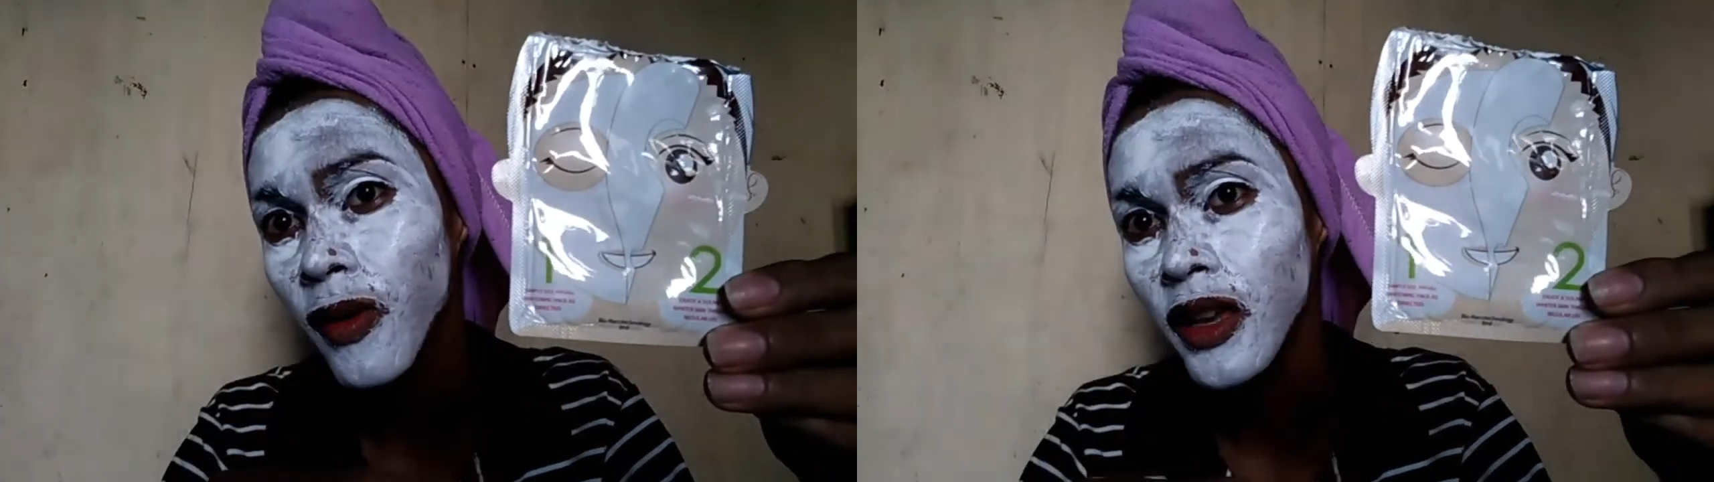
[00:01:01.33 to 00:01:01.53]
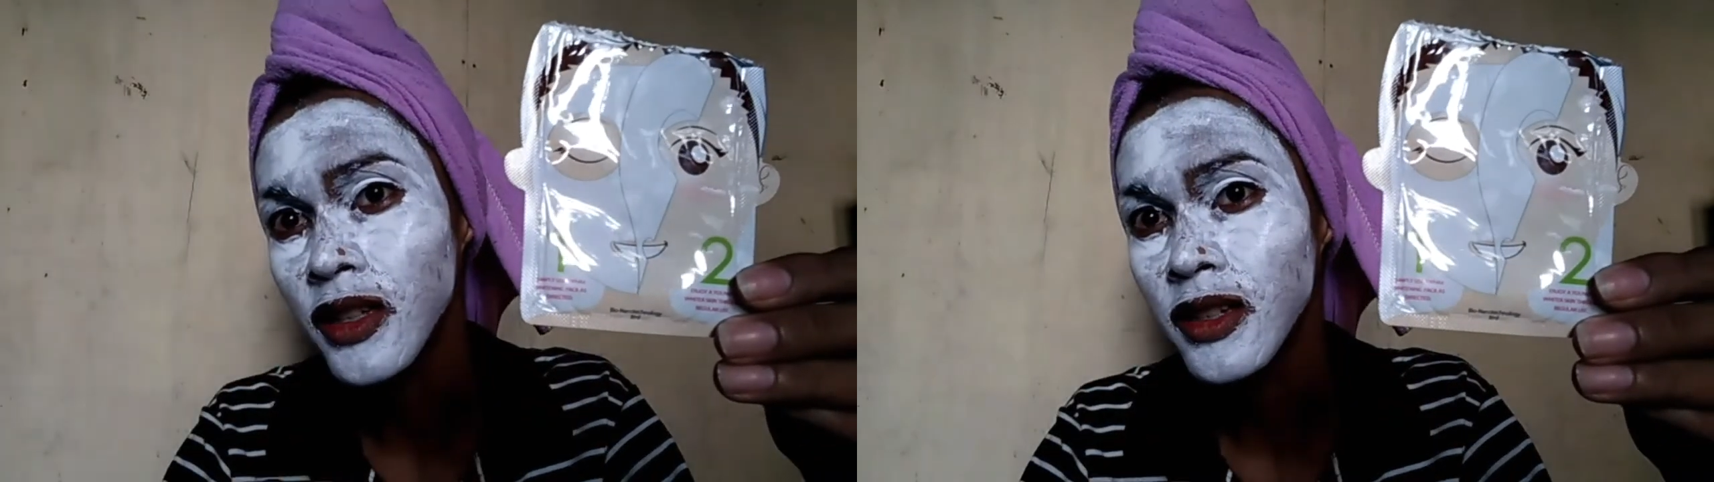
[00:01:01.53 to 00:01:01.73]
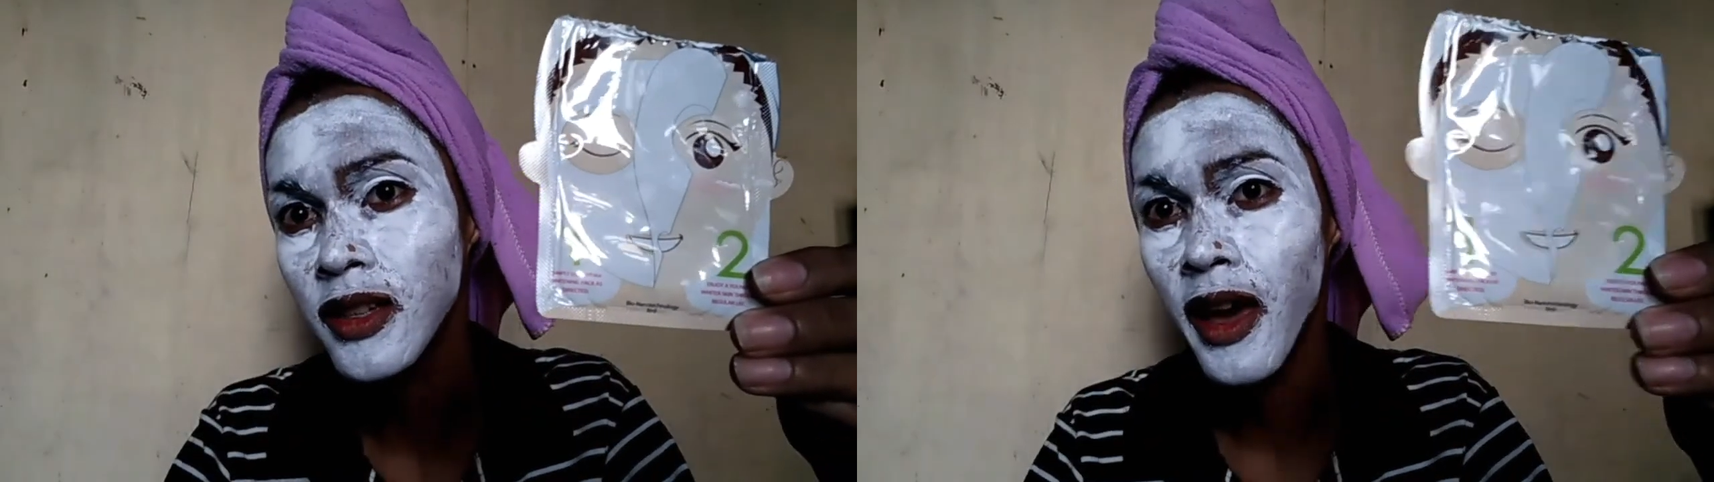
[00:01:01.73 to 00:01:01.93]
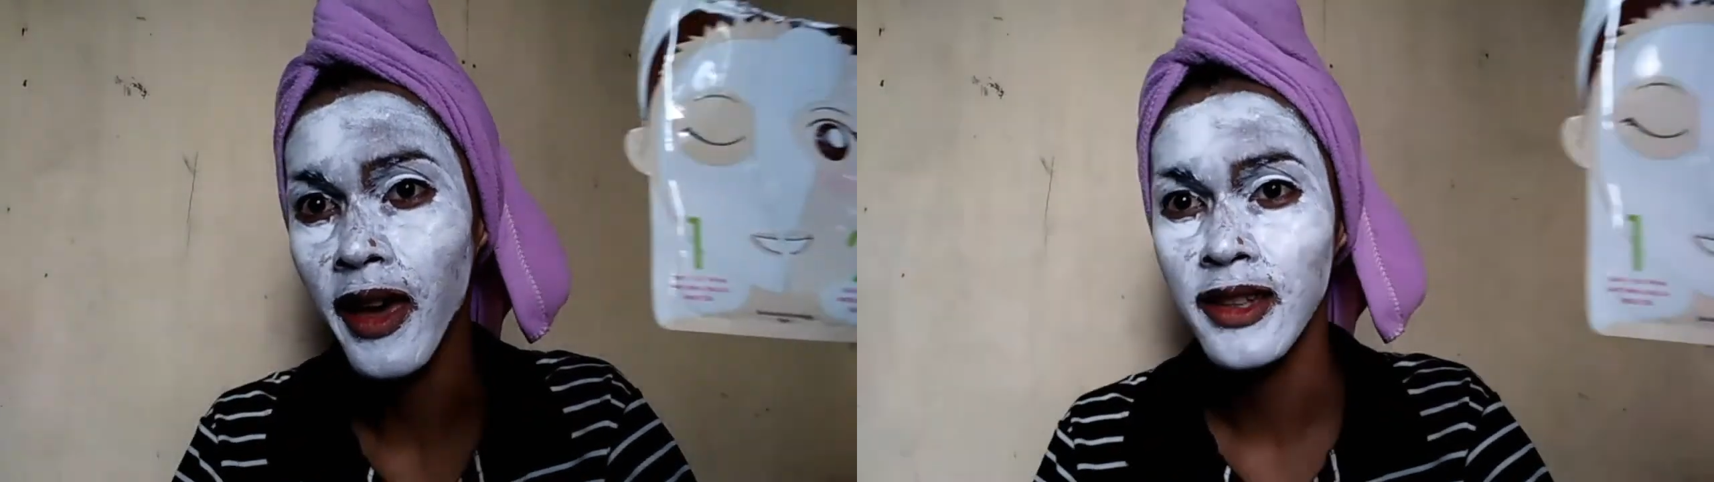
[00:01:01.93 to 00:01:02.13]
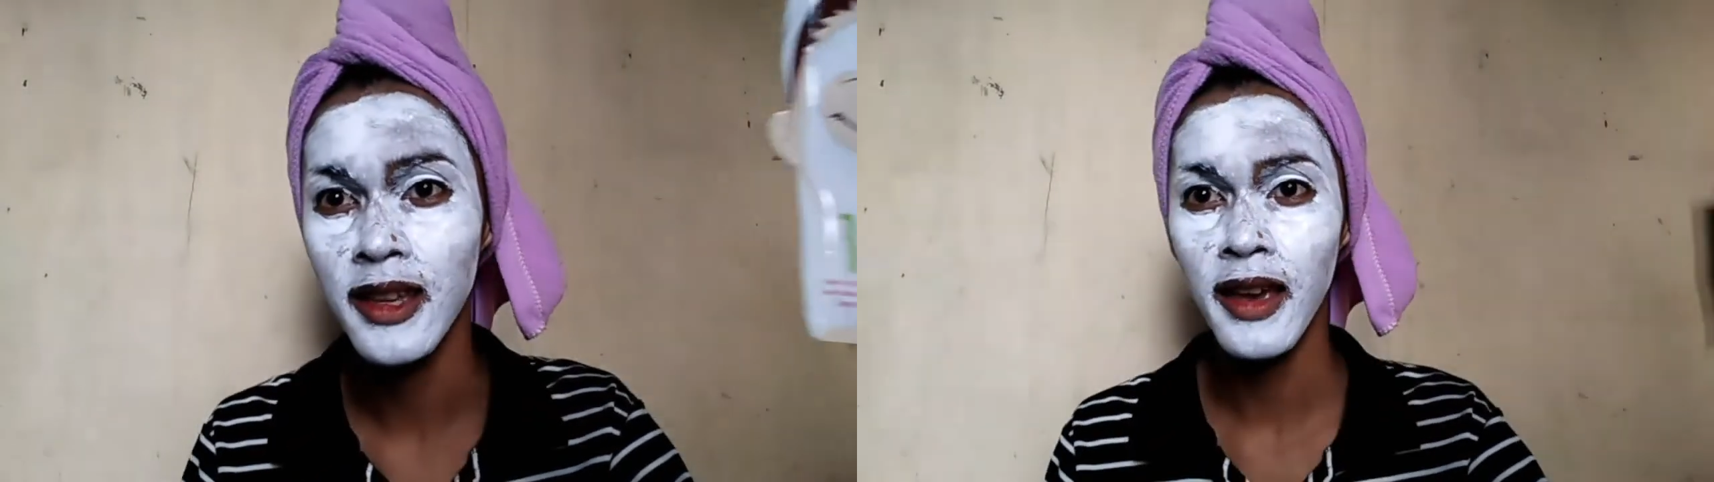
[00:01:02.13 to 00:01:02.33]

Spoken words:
pesos, guys.